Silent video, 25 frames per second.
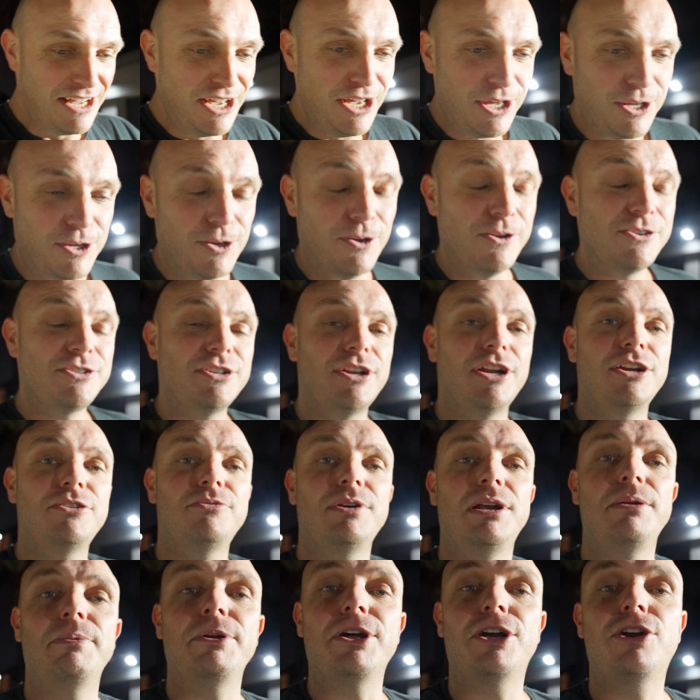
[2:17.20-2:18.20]
You also don't
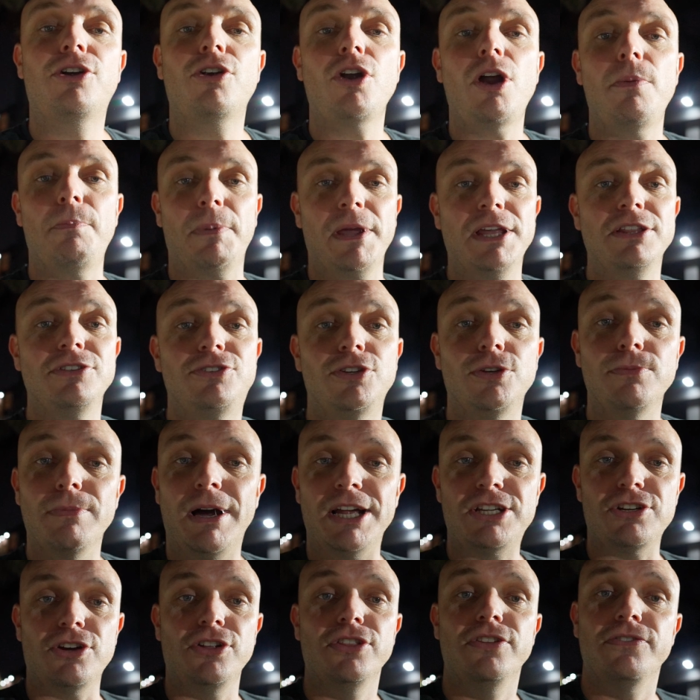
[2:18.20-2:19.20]
really want to crop in too
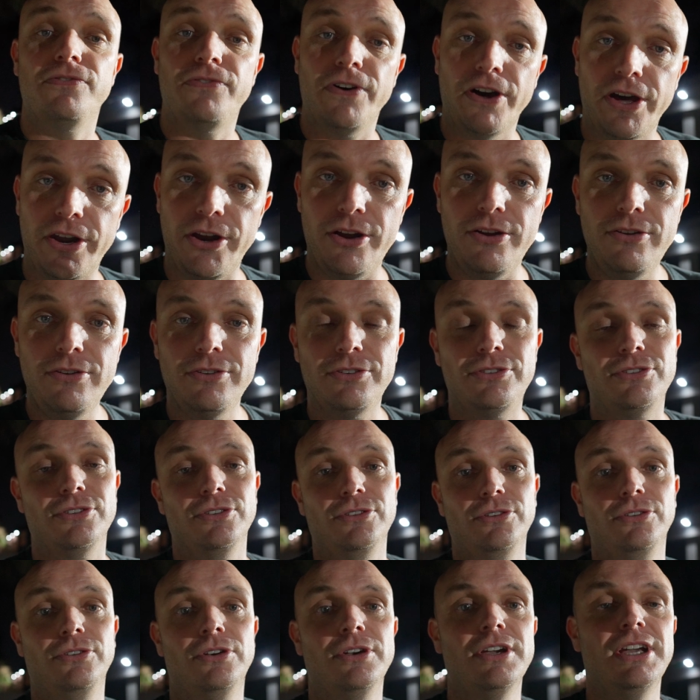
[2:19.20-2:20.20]
much on the photo
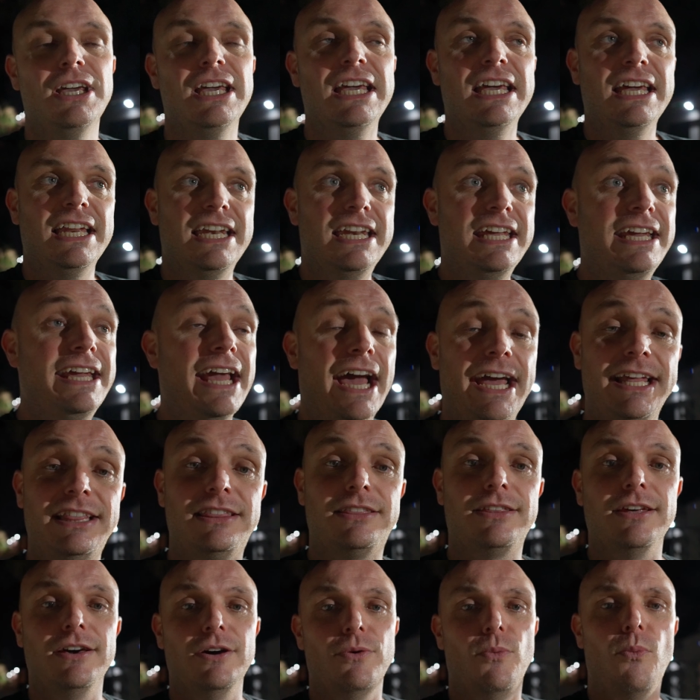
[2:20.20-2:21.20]
to
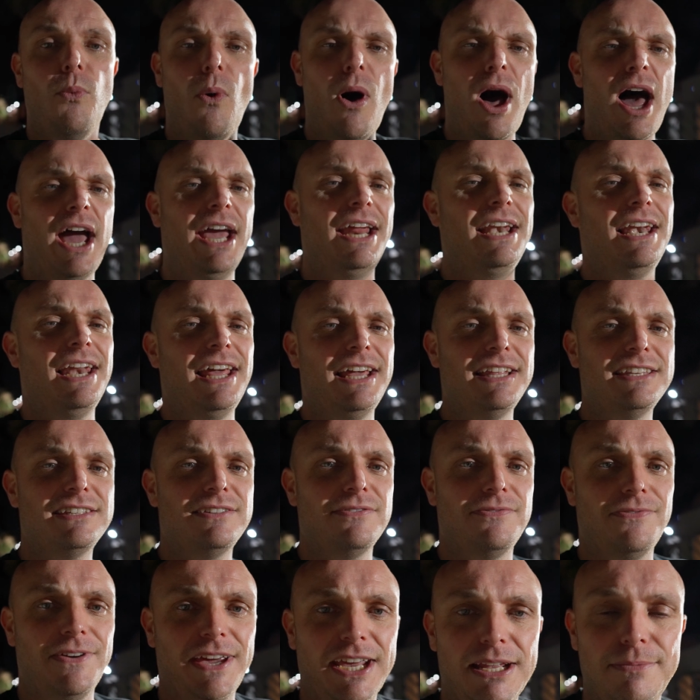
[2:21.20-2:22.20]
negate the wide lens
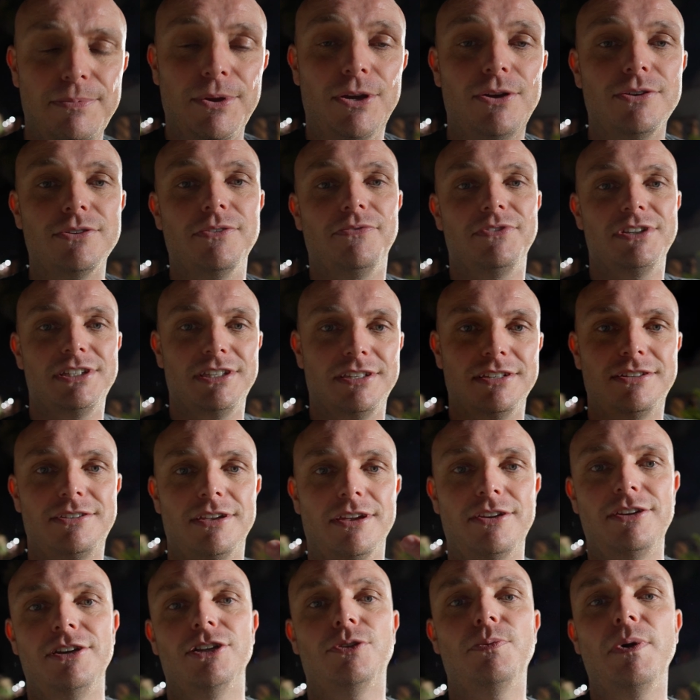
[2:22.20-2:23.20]
effect, because obviously this is
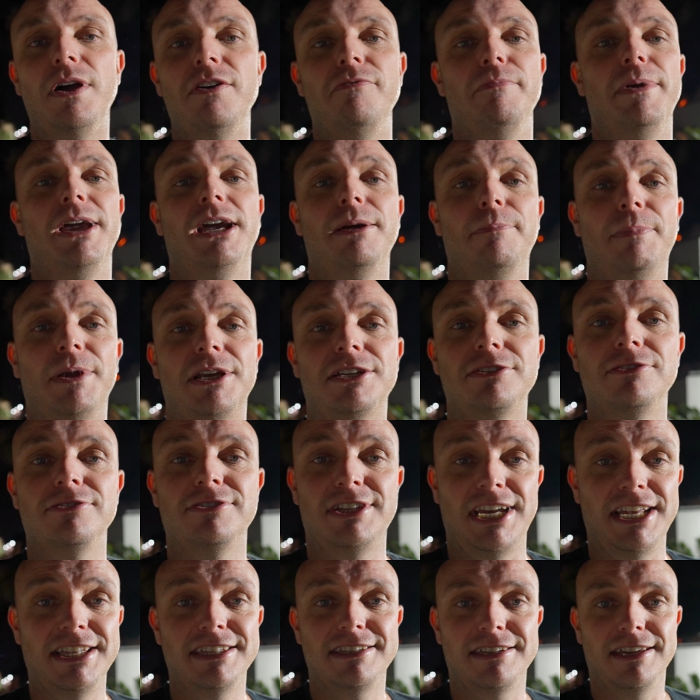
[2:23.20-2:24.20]
only a 12 megapixel
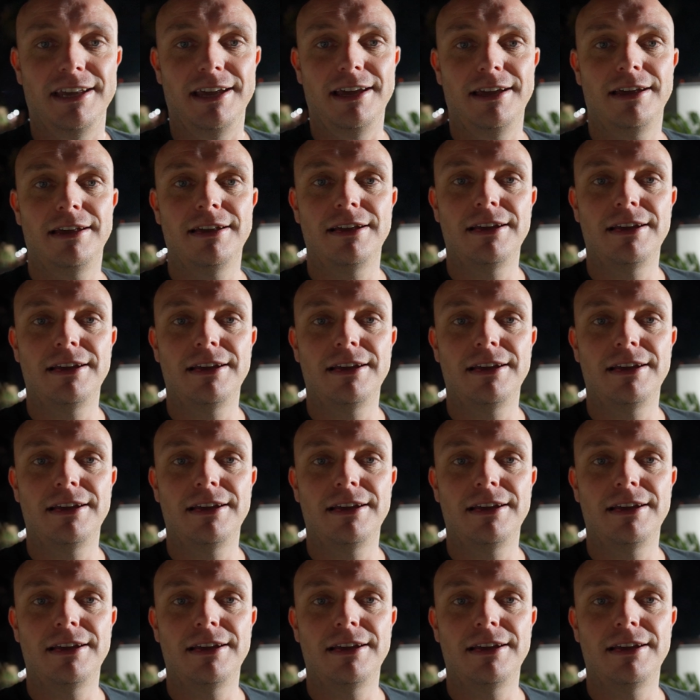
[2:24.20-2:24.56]
sensor.